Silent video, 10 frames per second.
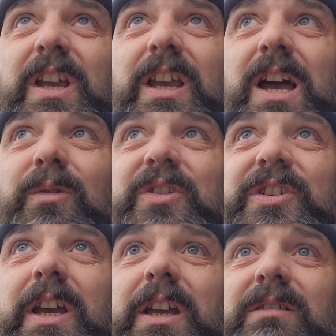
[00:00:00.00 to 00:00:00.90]
I would
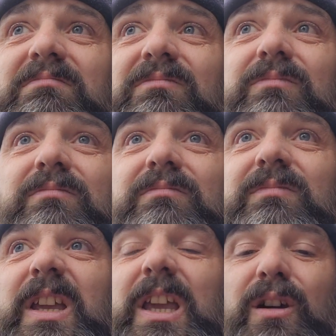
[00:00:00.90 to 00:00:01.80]
say,
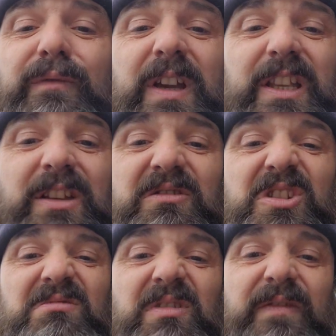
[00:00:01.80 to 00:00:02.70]

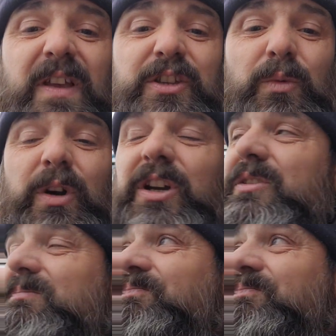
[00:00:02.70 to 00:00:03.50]
inconvenience, if that's the word.